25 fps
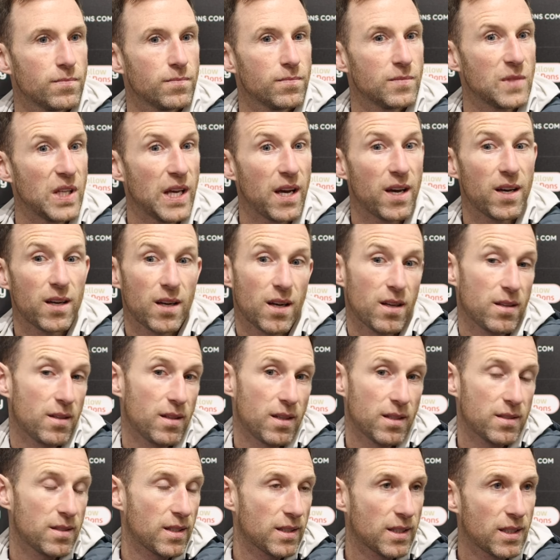Yeah, and
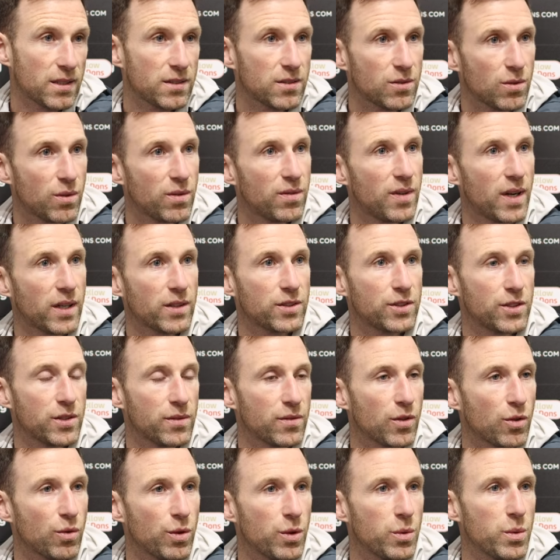I think that's the reflection of
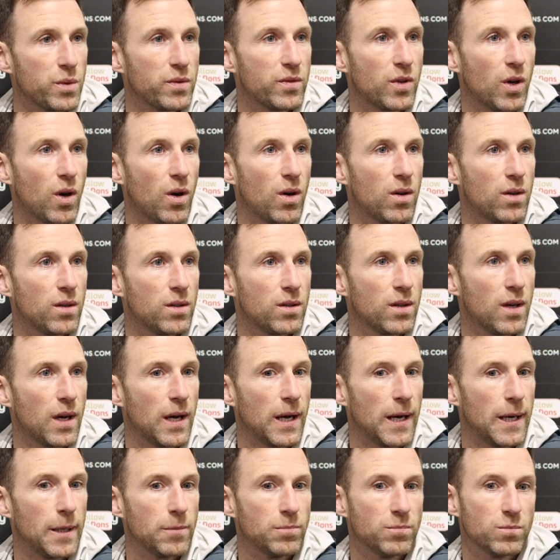the group we've got.
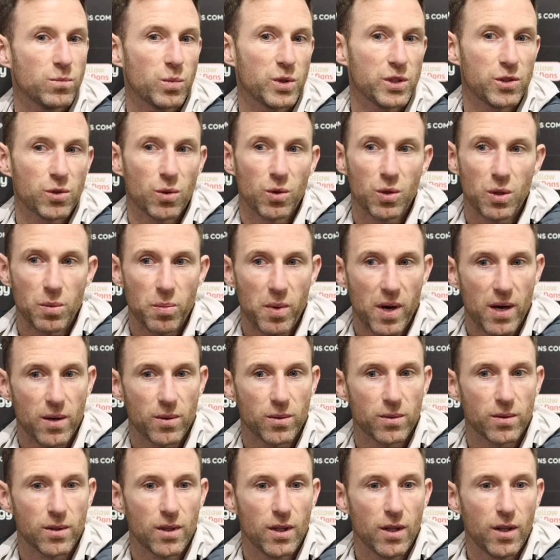We talk
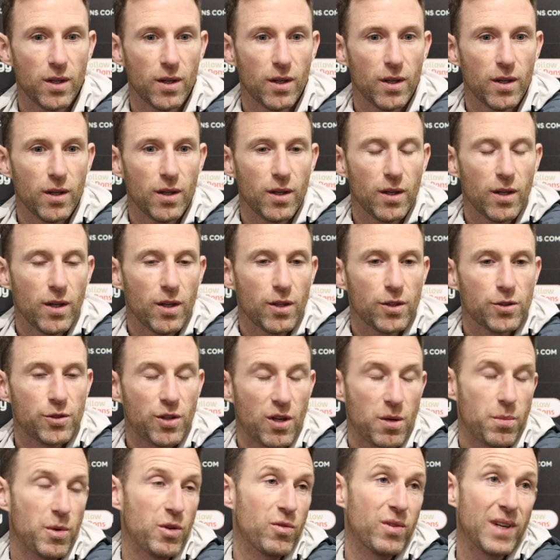about
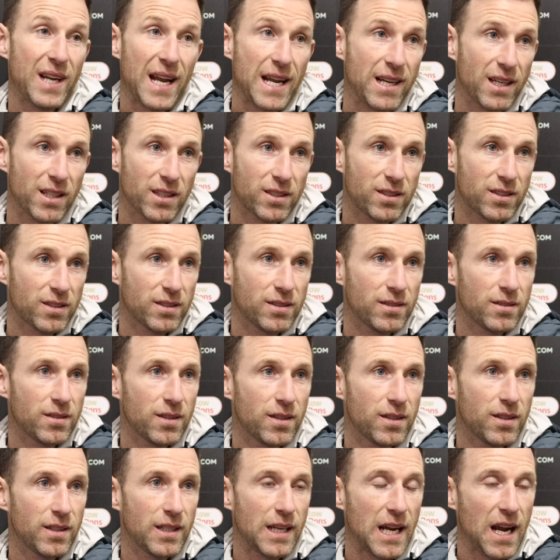trying to be relentless in
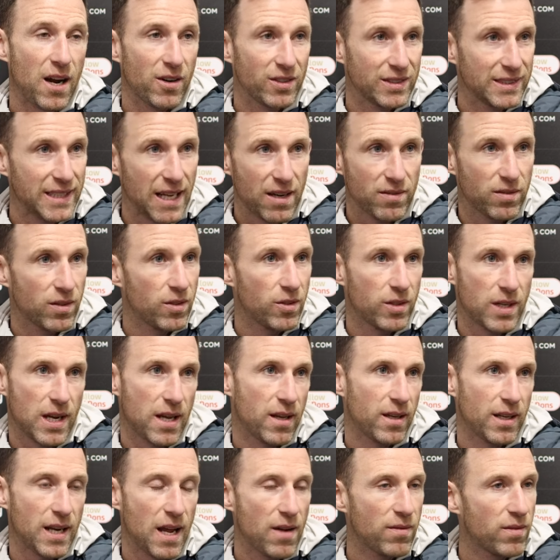our endeavour
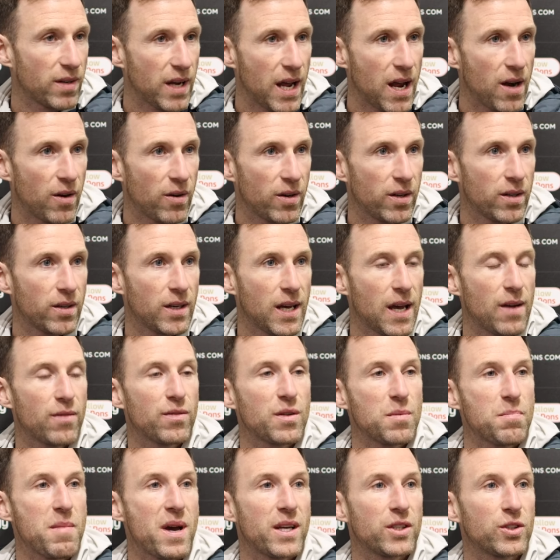in every area,
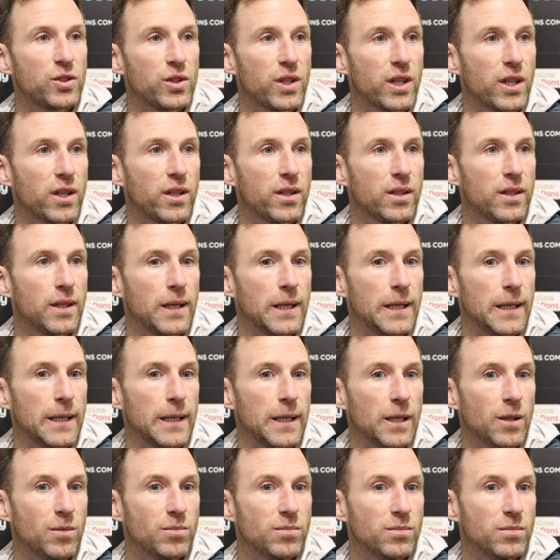every metric.
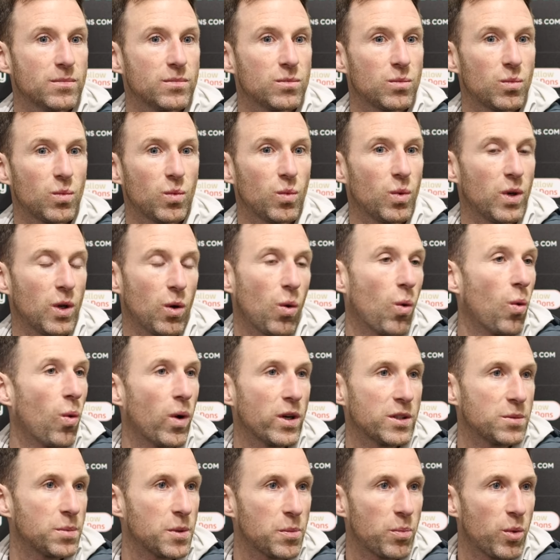We'll
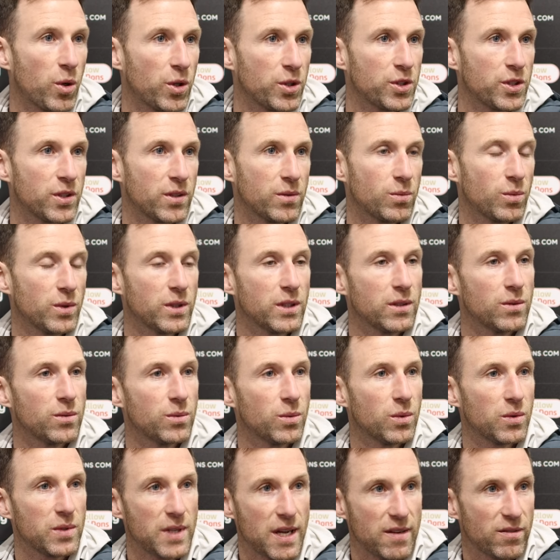always be pushing. We
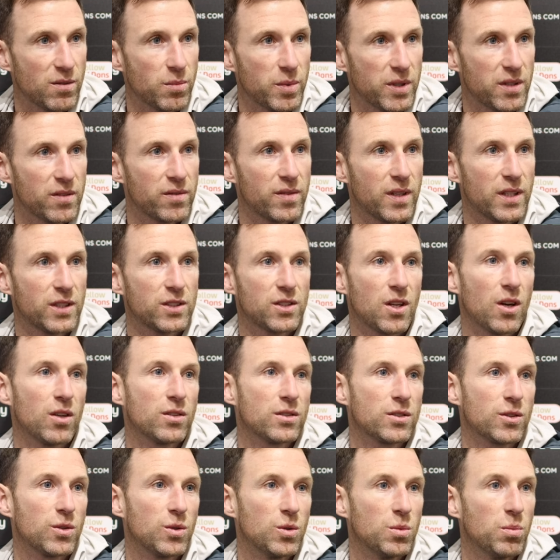will never be the finished
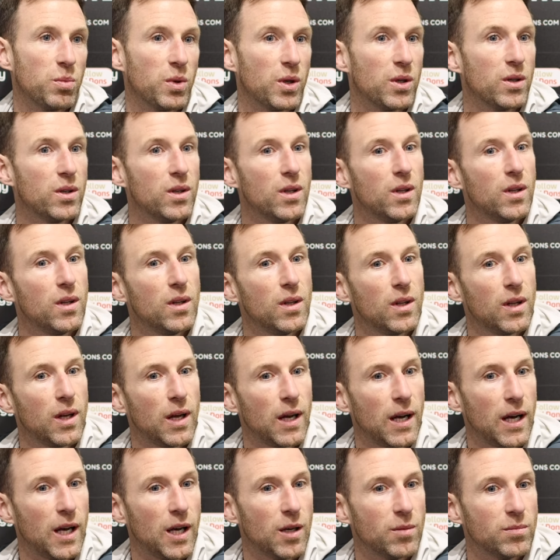article, but
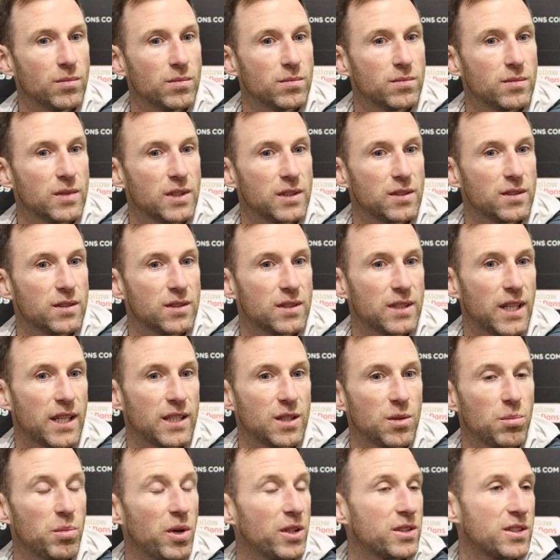it's the saying
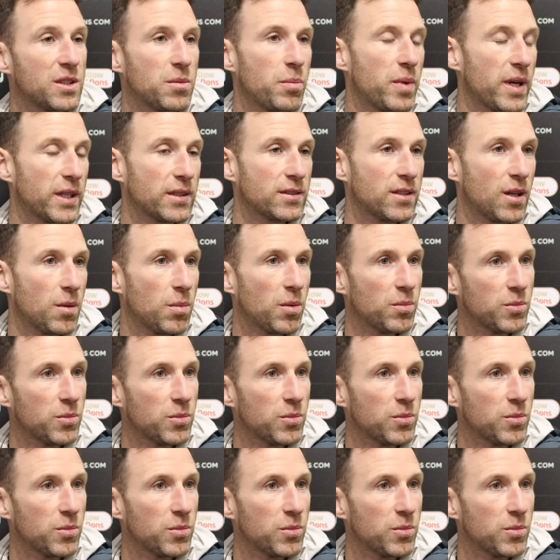that Busty picked up.